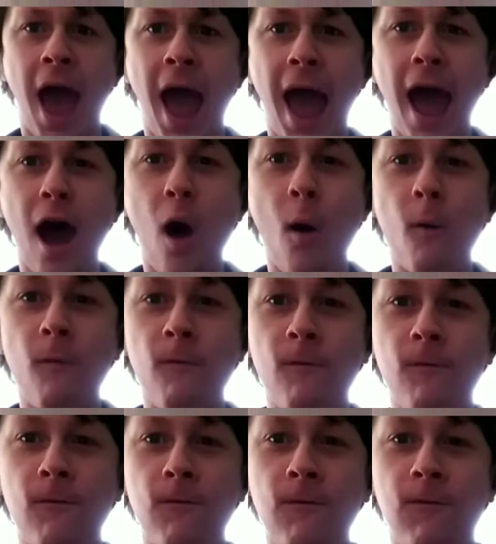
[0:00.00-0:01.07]
How
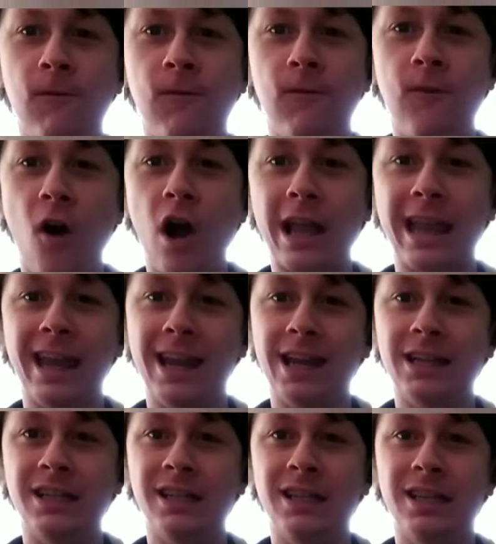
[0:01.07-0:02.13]

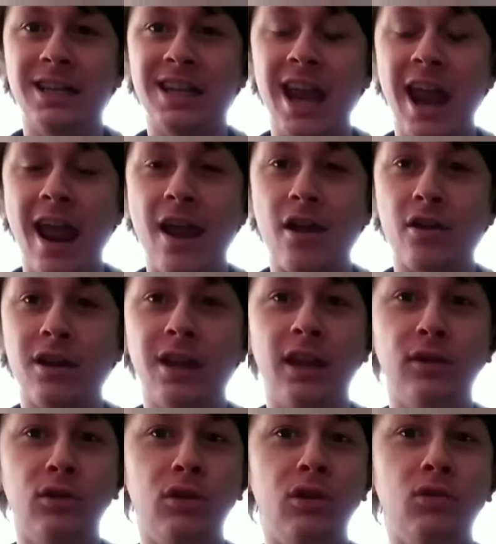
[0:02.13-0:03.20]
fucking dare
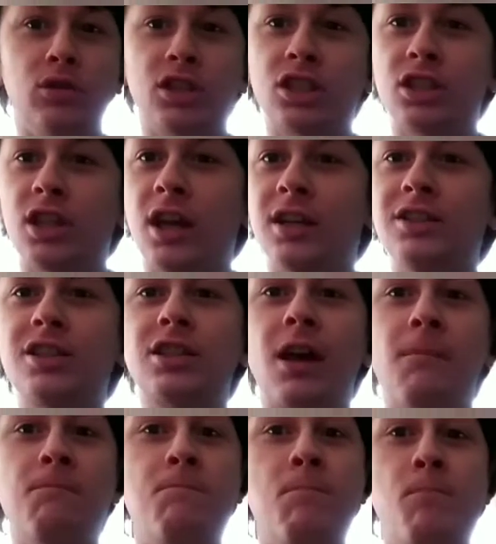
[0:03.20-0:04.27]
you, you sons
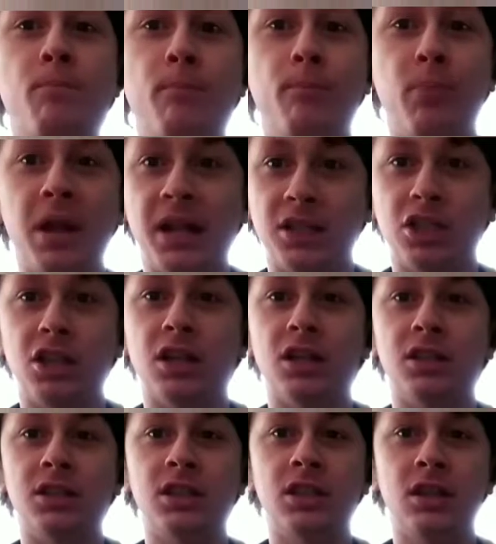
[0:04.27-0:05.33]
of
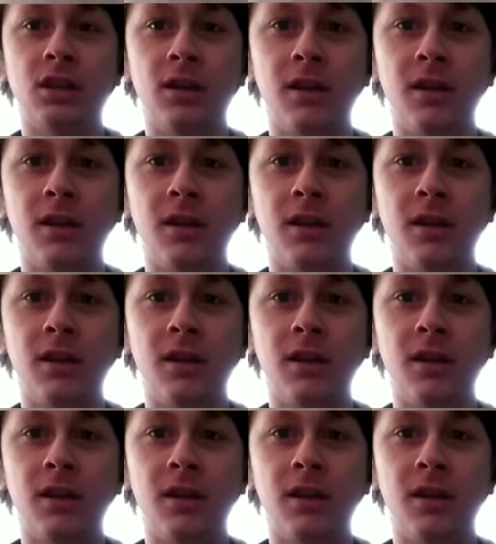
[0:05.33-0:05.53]
bitches.